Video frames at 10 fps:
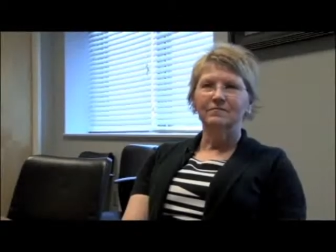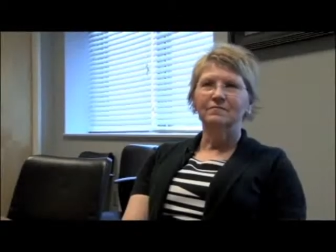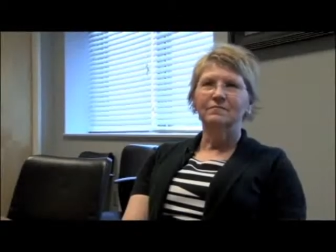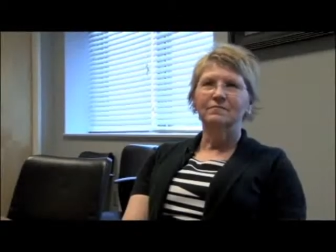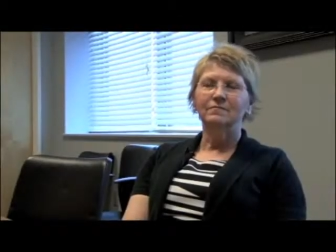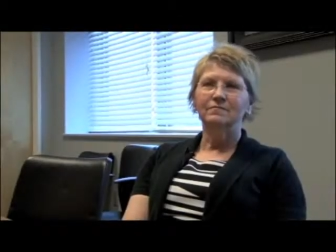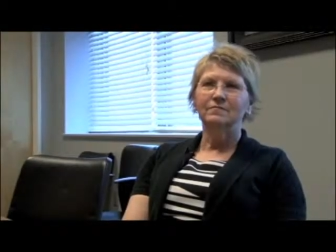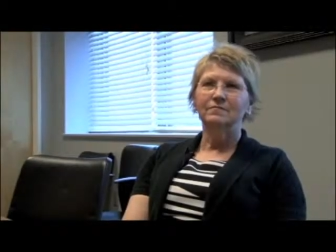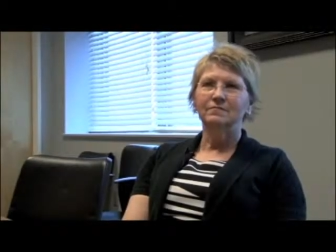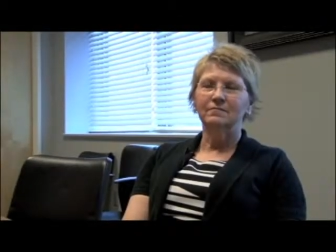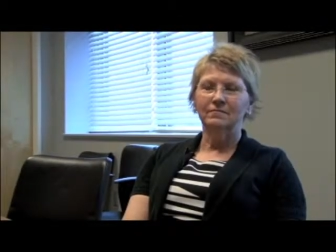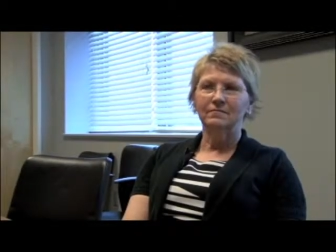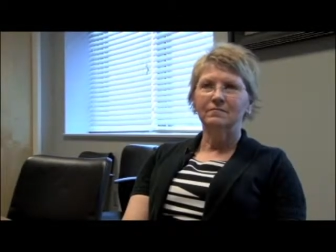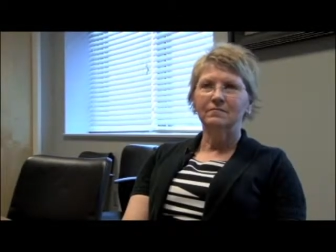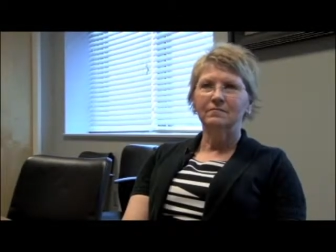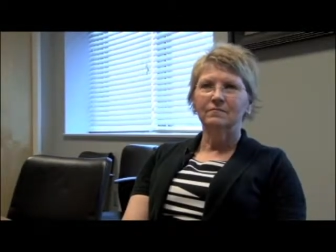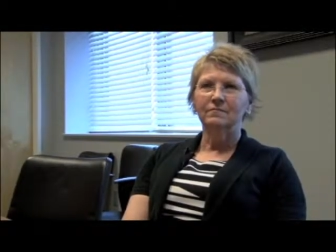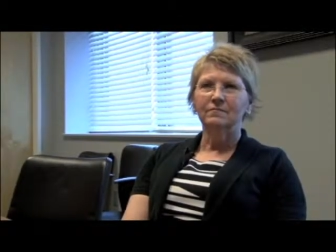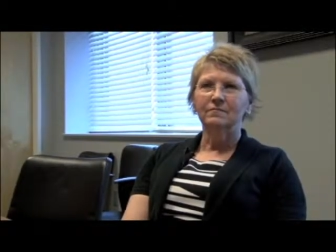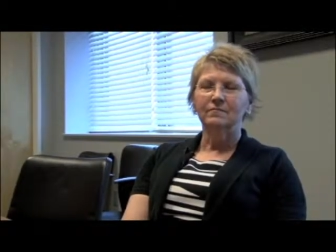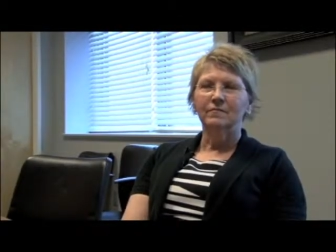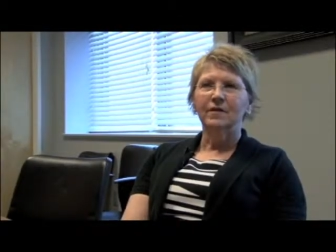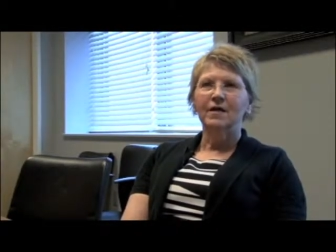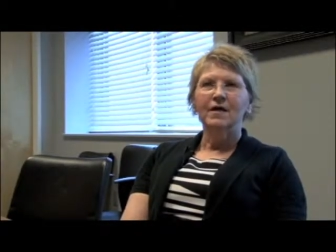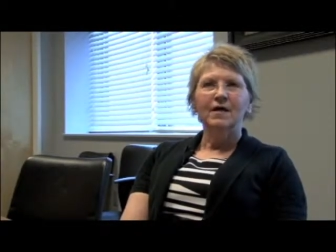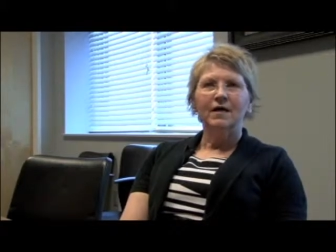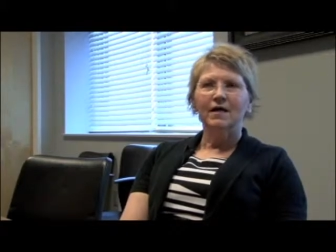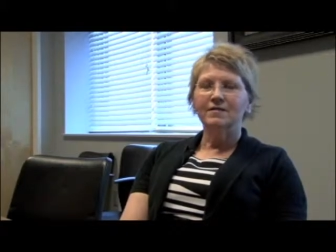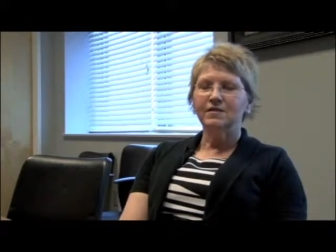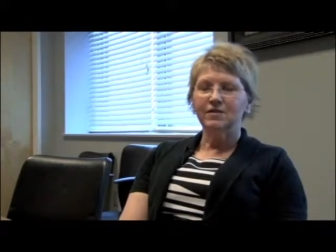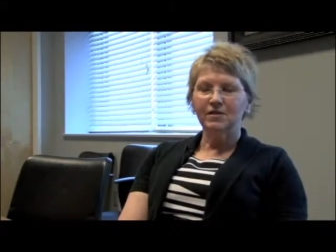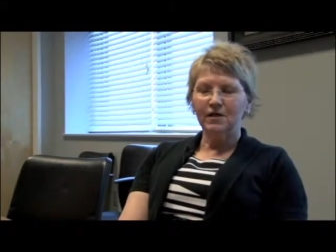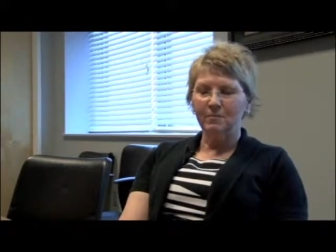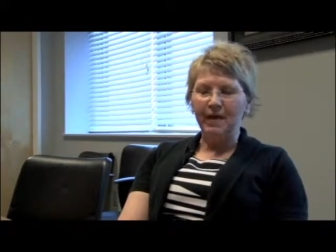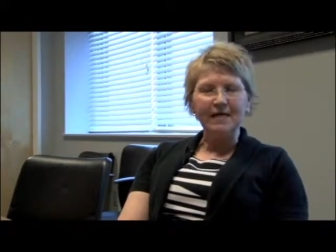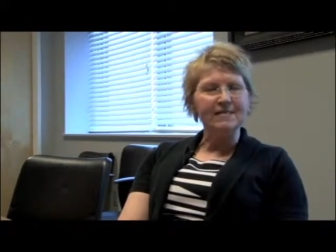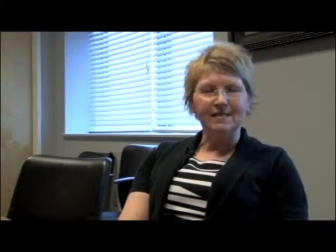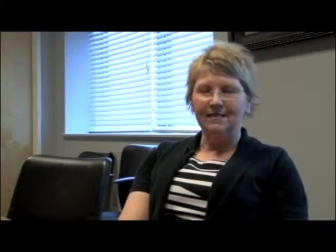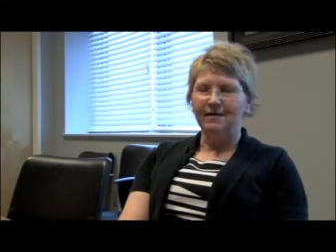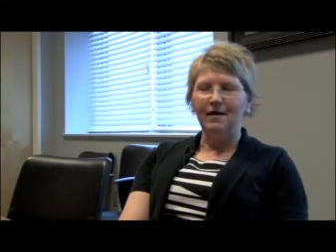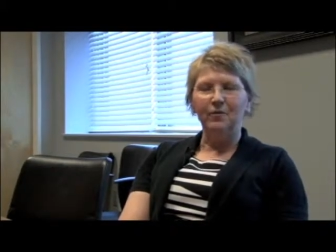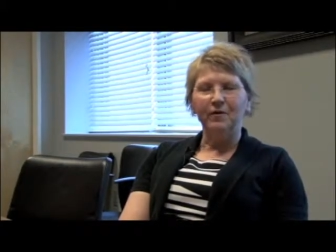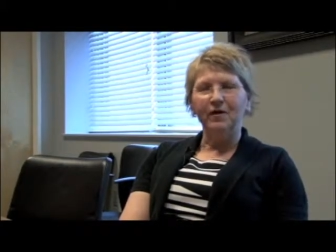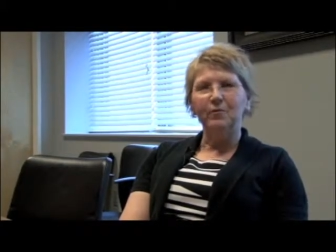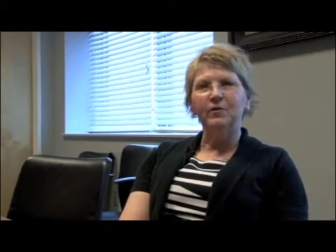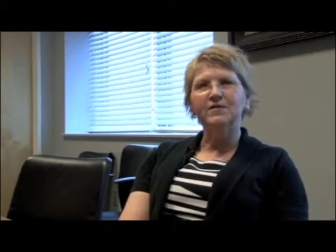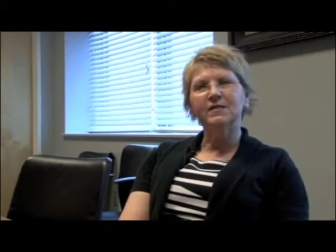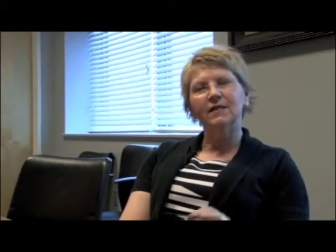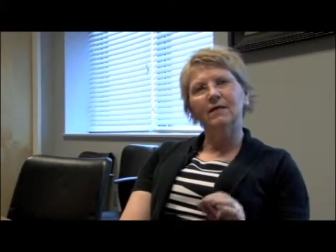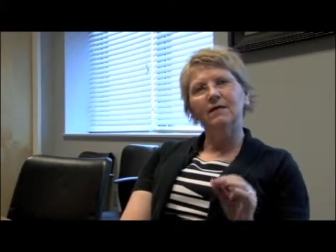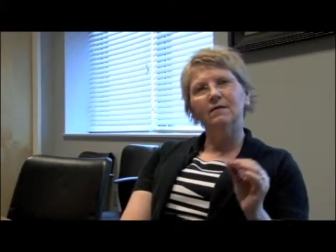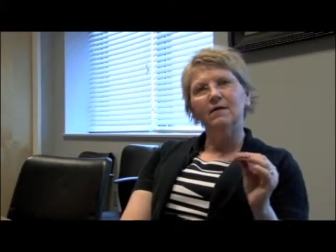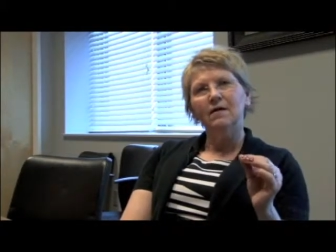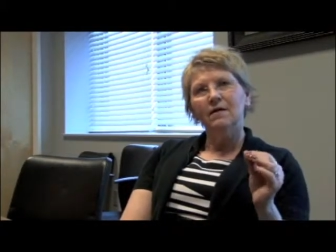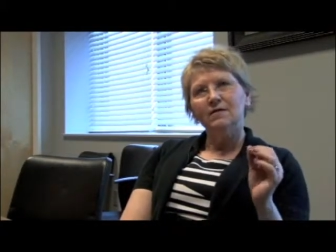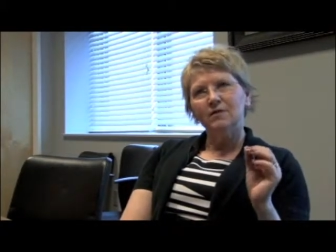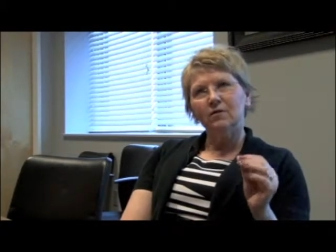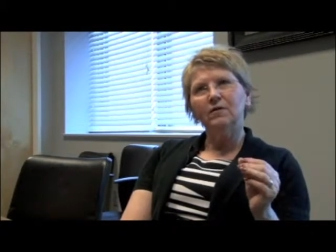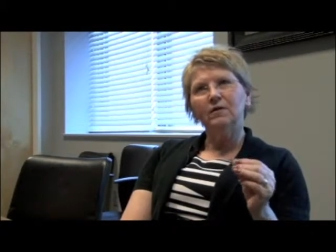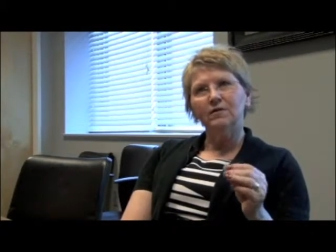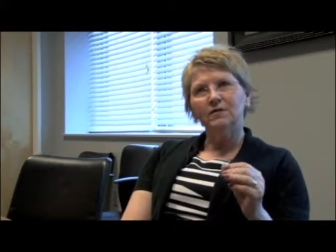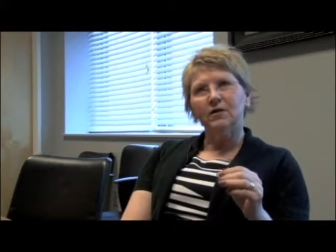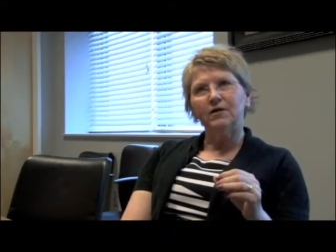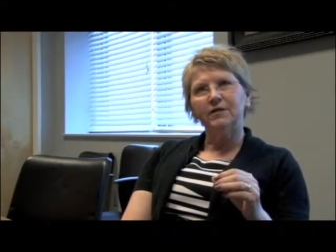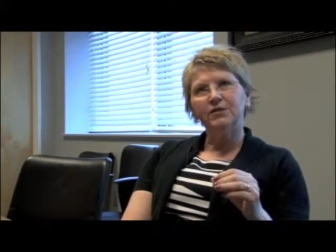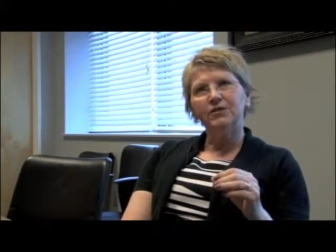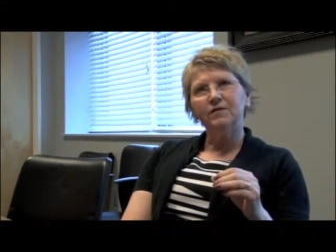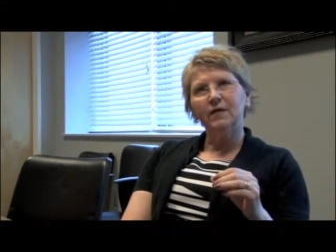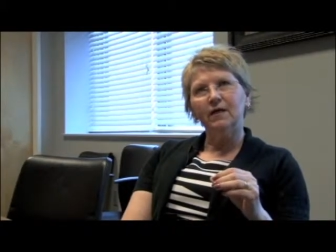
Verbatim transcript: the when the wound is healed, what does it appear like? It's a, amazing uh, that we're seeing so little scar tissue